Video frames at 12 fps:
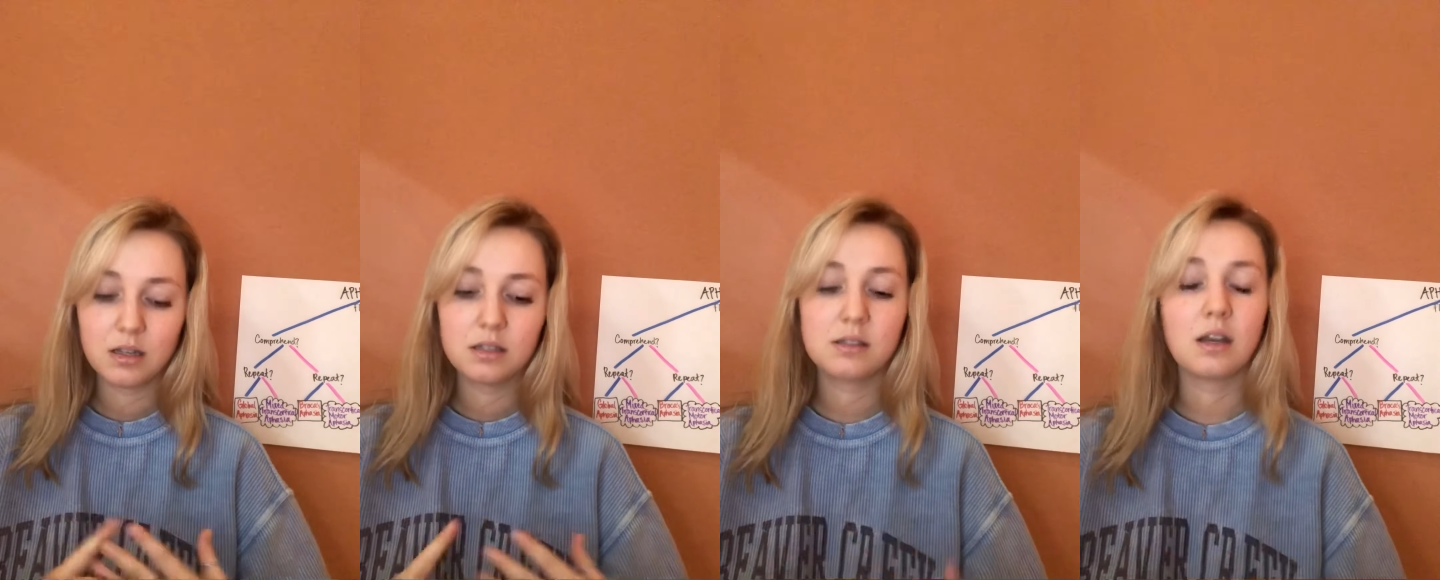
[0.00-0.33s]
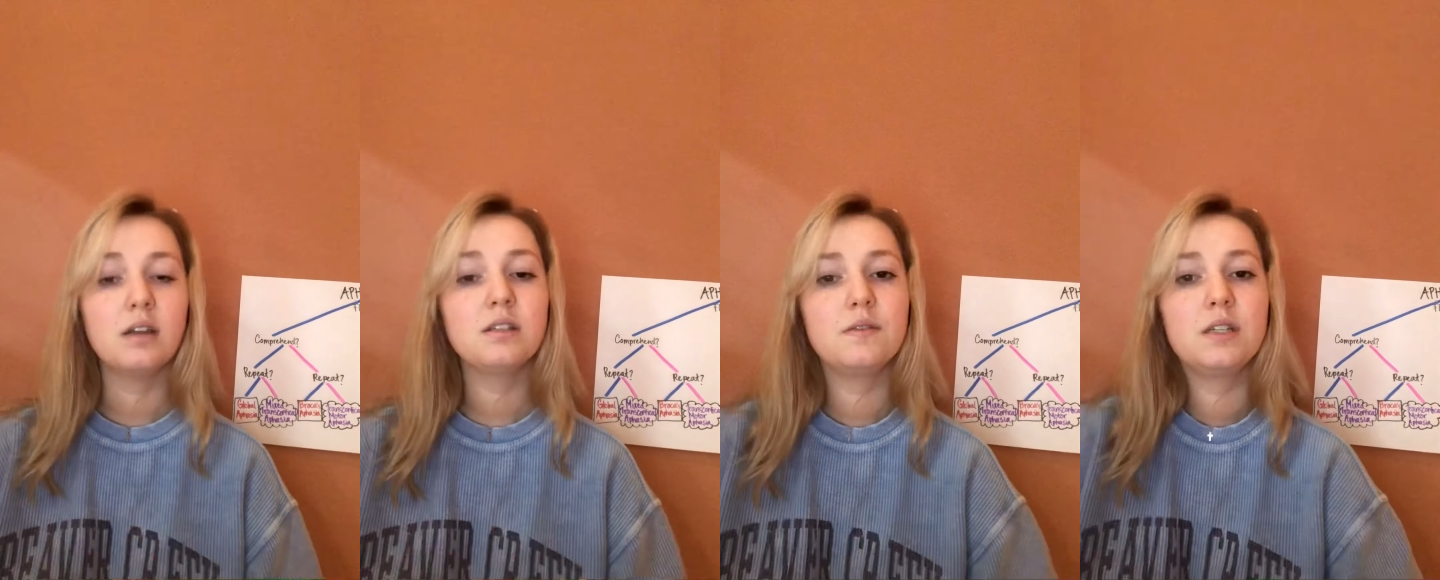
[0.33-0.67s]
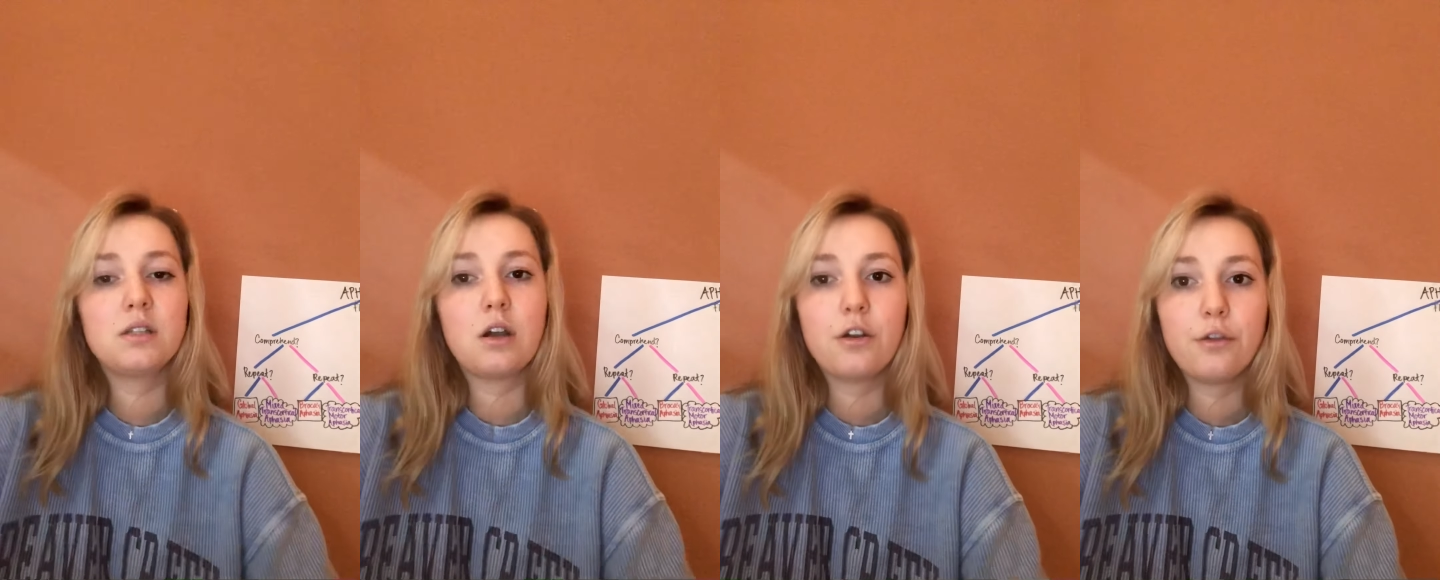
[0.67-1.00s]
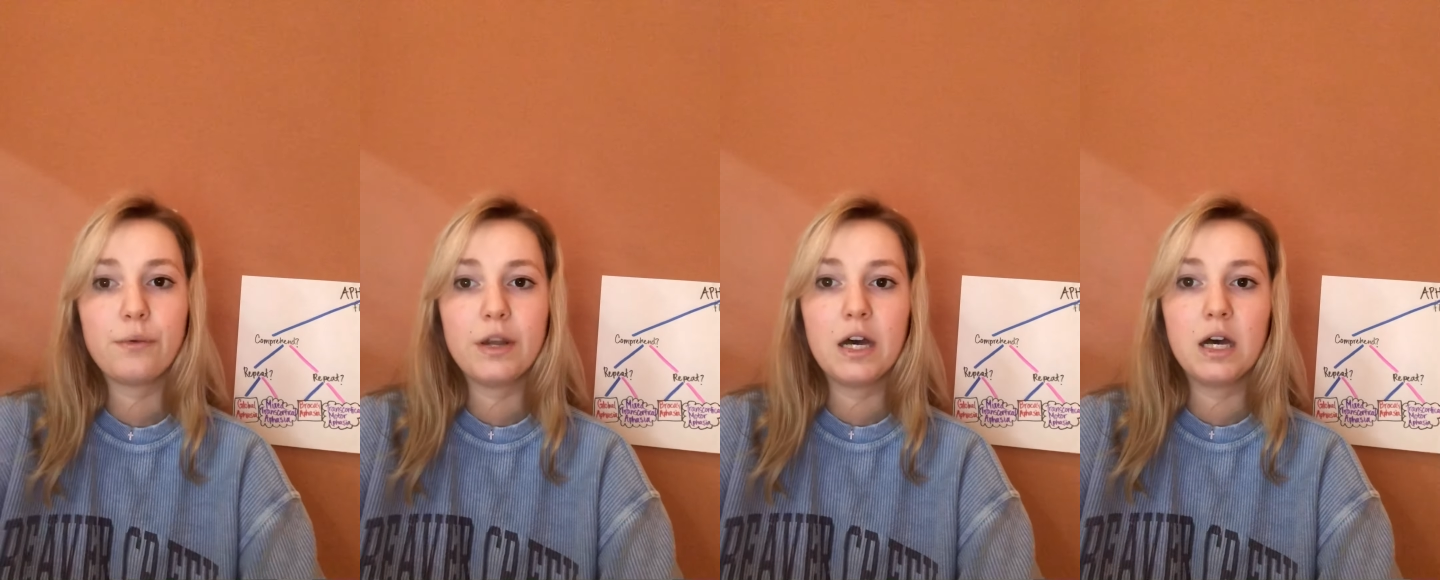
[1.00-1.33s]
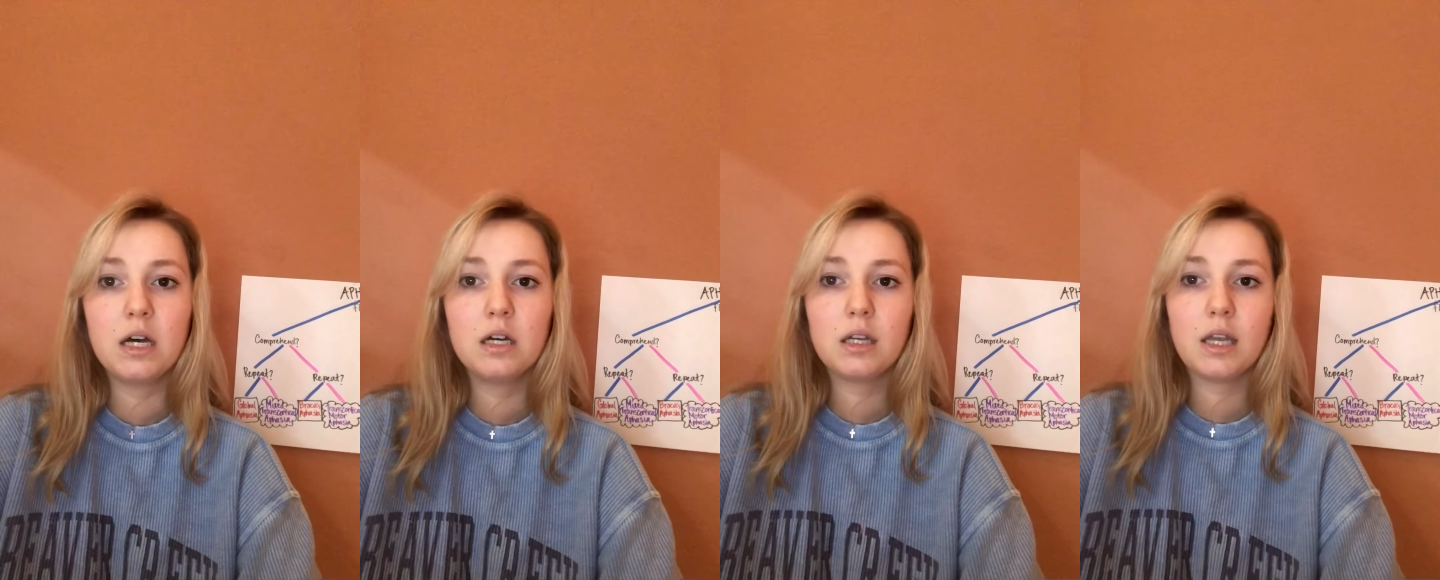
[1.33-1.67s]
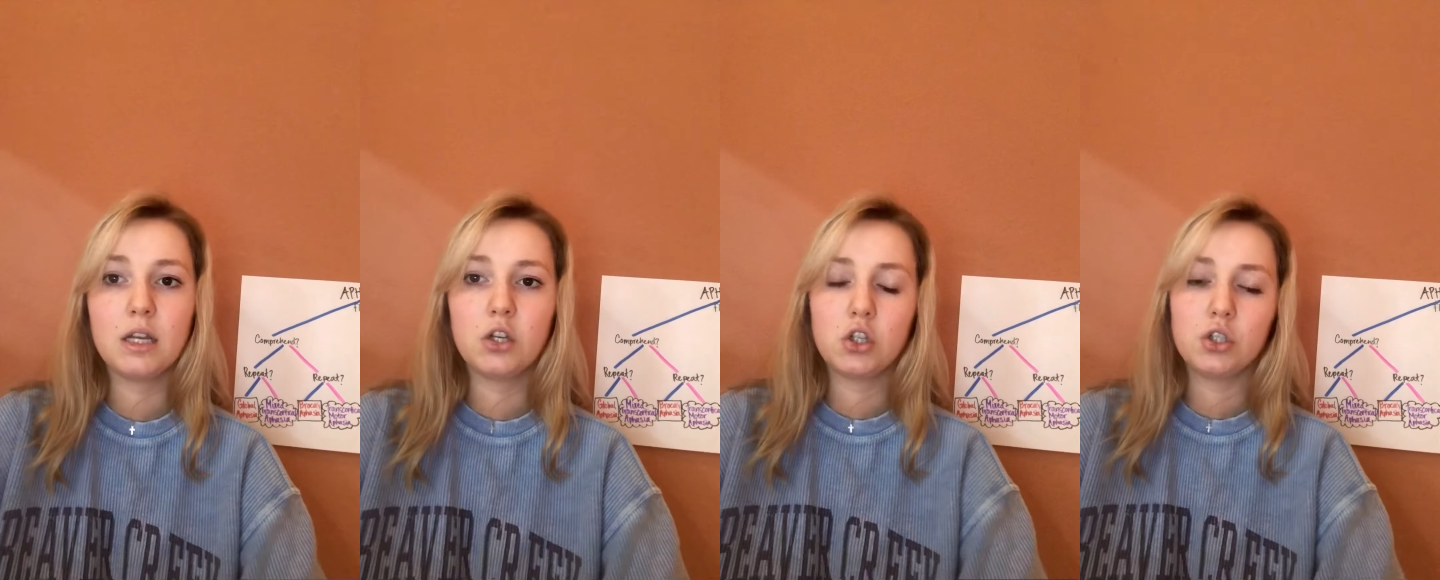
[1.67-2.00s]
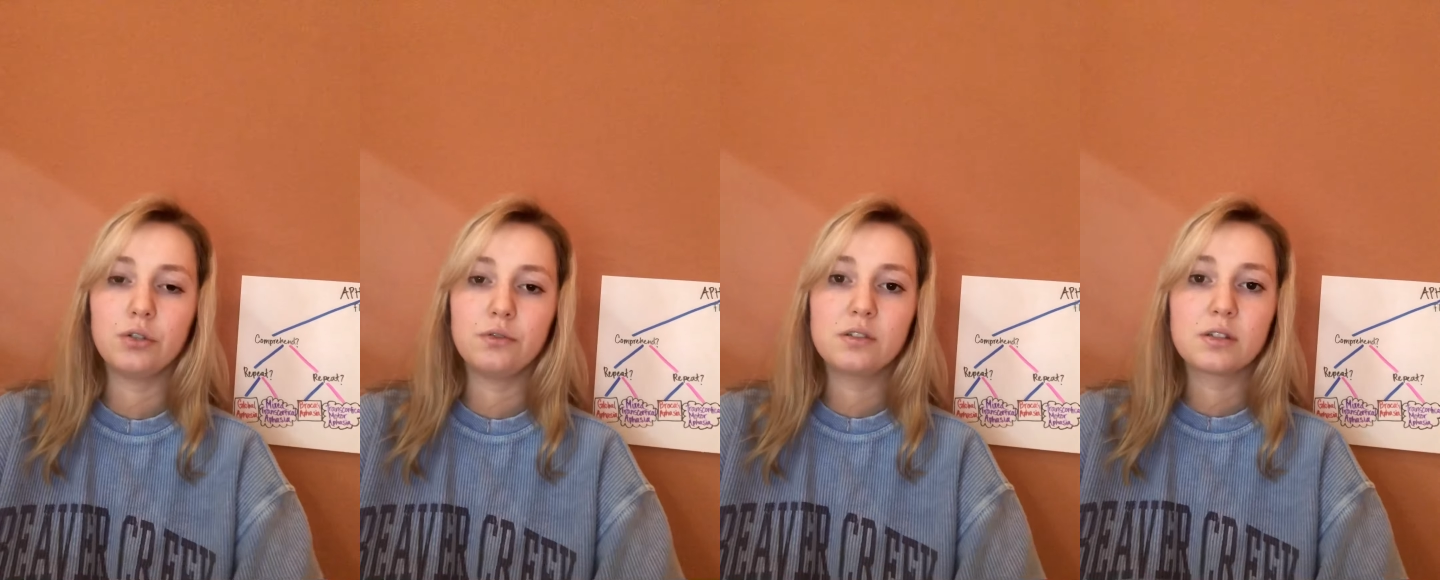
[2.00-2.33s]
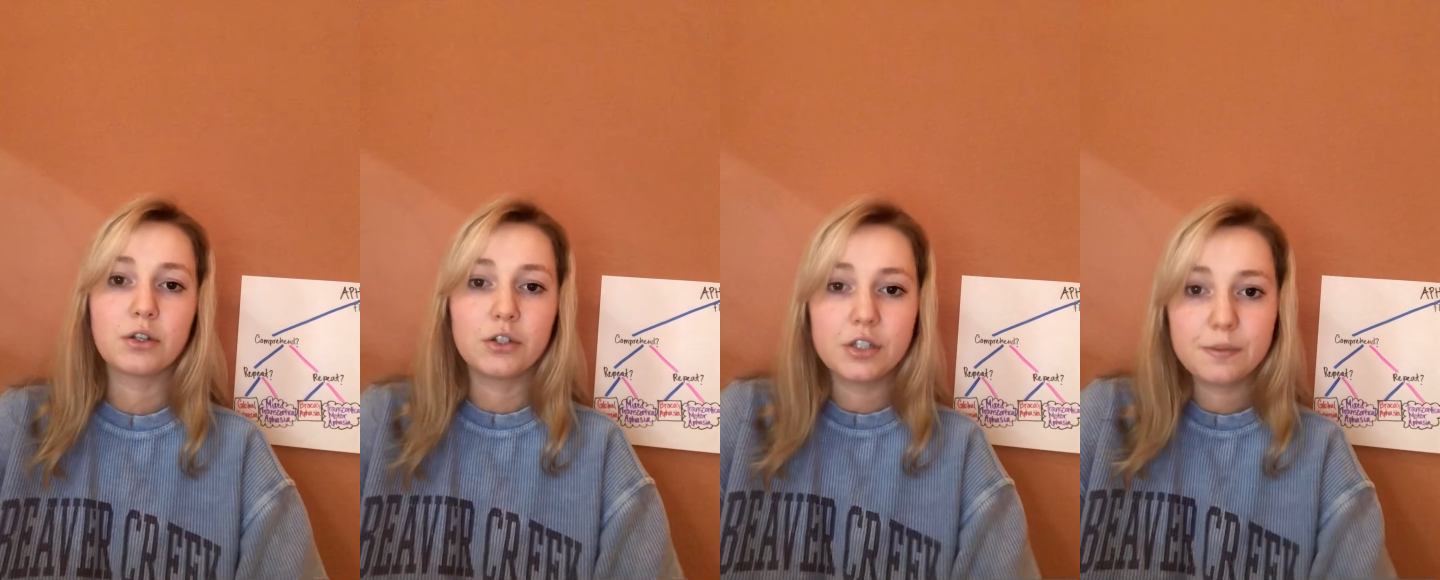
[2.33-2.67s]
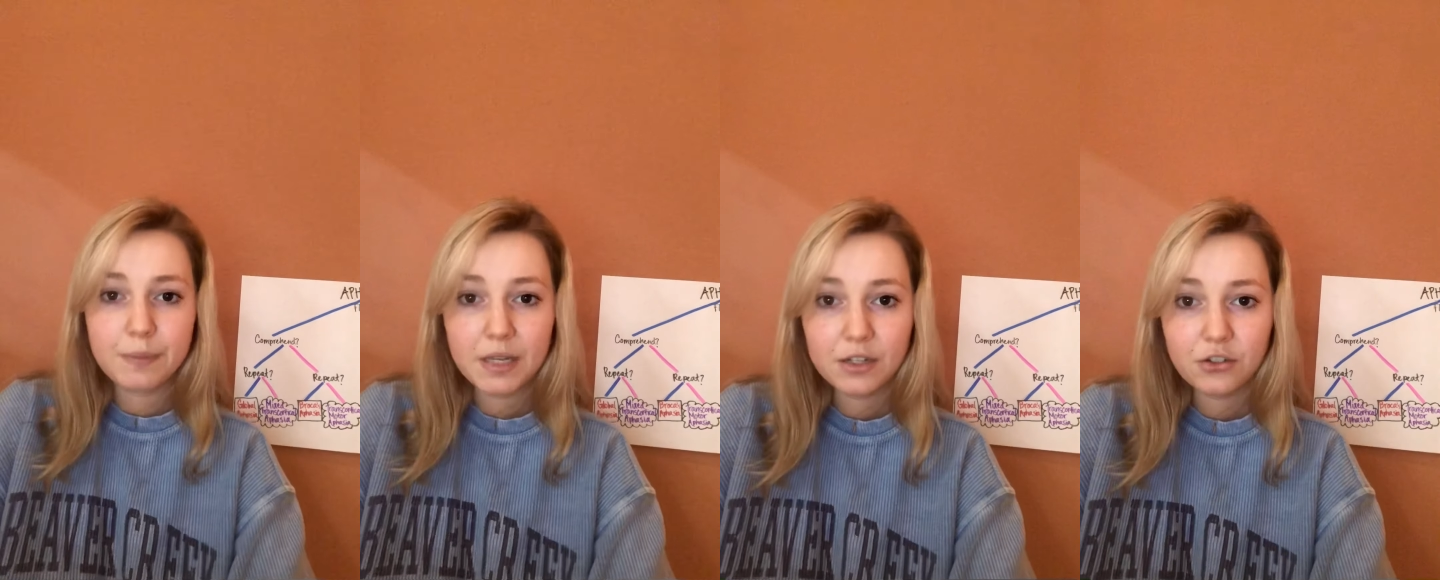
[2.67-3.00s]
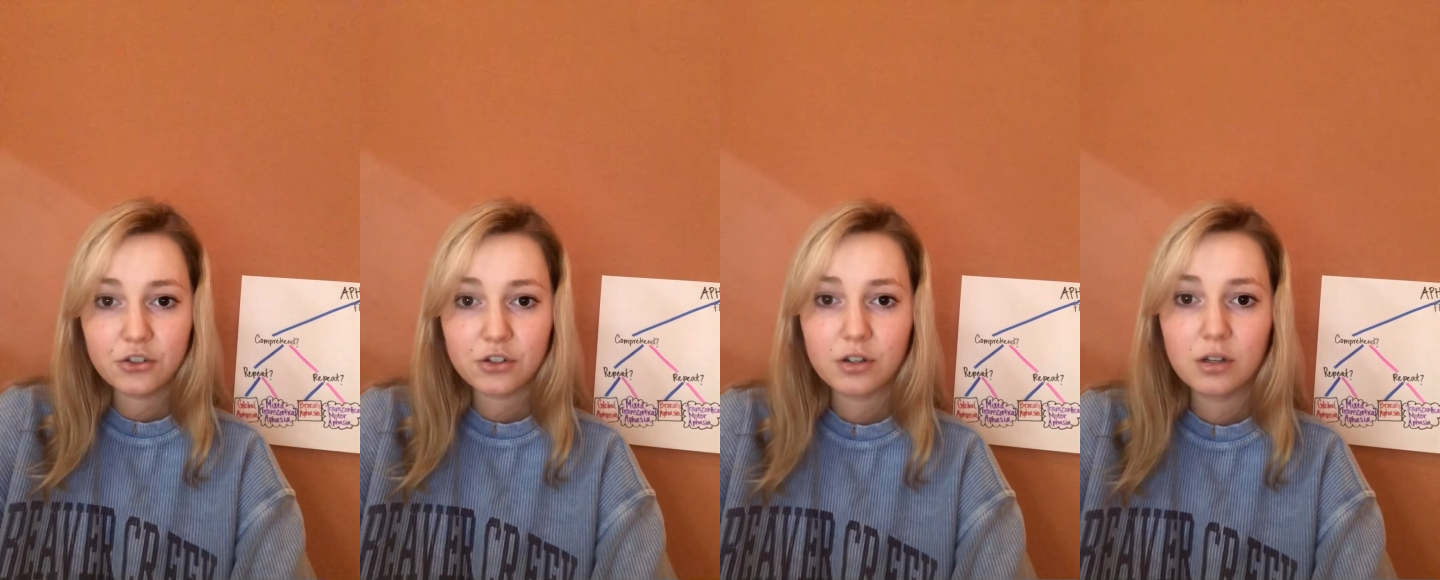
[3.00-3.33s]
Signs of dysarthria can include slurred speech,